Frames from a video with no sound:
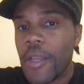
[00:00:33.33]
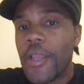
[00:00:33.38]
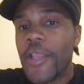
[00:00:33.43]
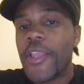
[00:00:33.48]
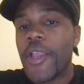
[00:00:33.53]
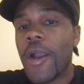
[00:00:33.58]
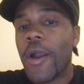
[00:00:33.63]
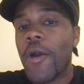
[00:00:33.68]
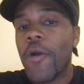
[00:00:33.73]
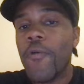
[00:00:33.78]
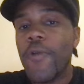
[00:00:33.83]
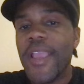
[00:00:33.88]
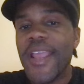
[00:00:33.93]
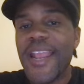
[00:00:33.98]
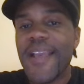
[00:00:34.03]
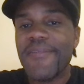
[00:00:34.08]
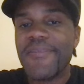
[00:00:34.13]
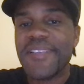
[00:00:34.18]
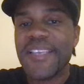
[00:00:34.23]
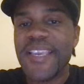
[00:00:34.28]
your own
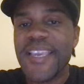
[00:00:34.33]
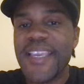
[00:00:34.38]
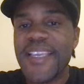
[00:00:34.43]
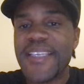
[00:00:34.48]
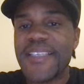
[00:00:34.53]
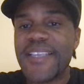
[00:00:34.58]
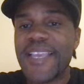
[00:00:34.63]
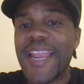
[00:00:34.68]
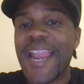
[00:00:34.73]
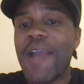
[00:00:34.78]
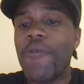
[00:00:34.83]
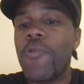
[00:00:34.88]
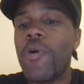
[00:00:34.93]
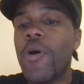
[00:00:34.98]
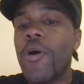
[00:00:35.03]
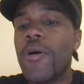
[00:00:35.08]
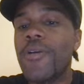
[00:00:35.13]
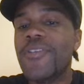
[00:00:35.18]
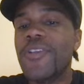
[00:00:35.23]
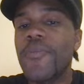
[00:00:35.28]
NFTs. And I will
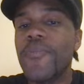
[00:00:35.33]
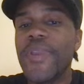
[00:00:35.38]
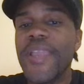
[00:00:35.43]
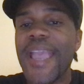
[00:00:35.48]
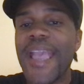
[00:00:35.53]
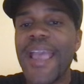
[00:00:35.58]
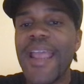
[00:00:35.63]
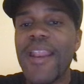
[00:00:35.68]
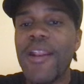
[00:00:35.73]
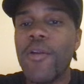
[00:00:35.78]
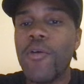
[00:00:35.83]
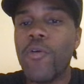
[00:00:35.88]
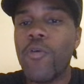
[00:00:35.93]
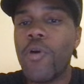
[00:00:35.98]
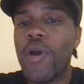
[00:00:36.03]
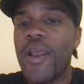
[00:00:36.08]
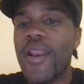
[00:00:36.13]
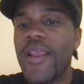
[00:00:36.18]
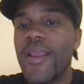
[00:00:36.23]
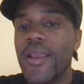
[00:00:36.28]
also be adding
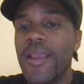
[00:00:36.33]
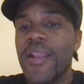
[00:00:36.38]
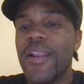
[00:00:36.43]
on